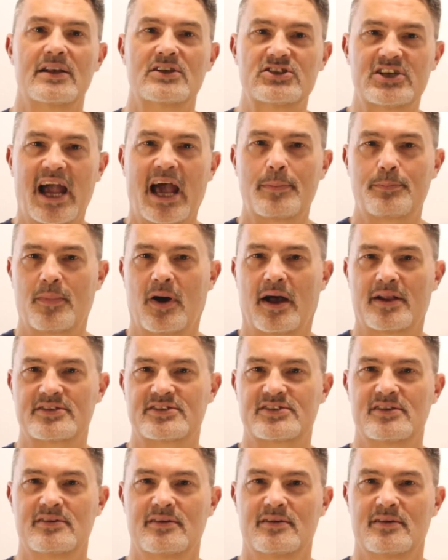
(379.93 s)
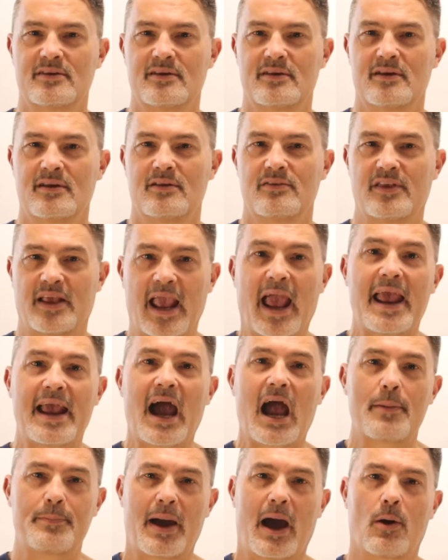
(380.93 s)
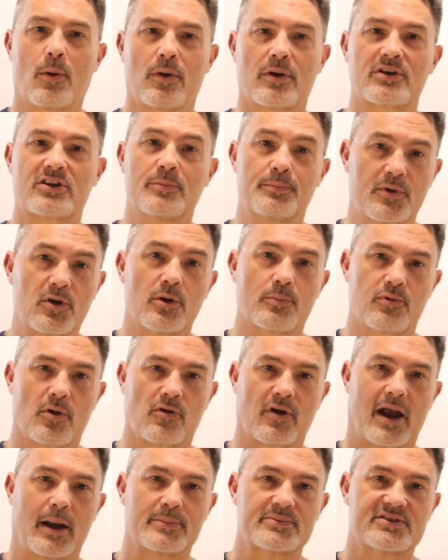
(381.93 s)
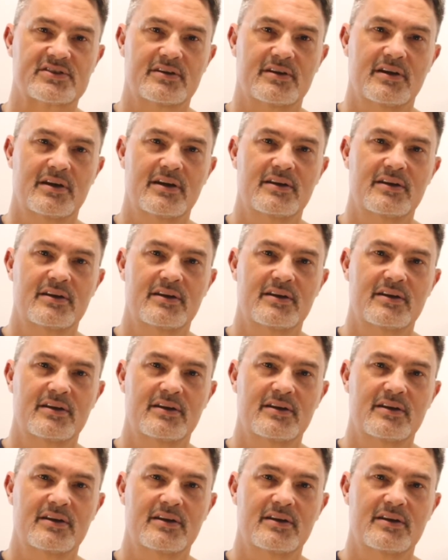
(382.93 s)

Chatbots, the AI-powered computer programs